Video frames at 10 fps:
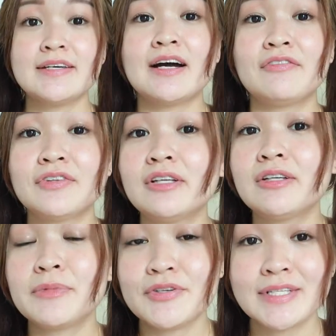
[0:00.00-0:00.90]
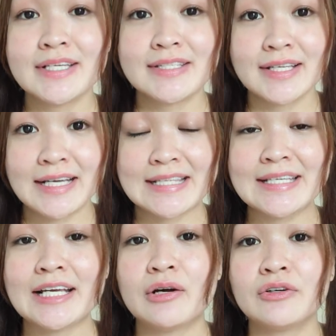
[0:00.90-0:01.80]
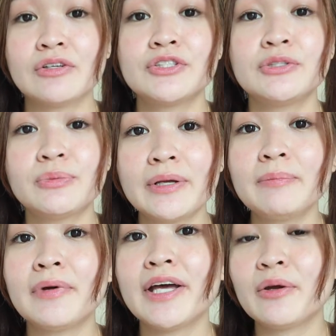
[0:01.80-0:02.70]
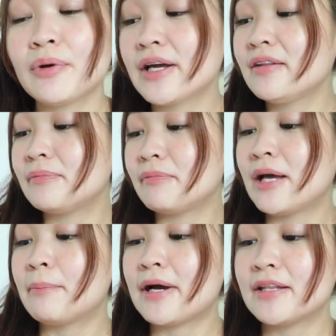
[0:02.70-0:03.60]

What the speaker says: after the music is selected, I will go through one by one by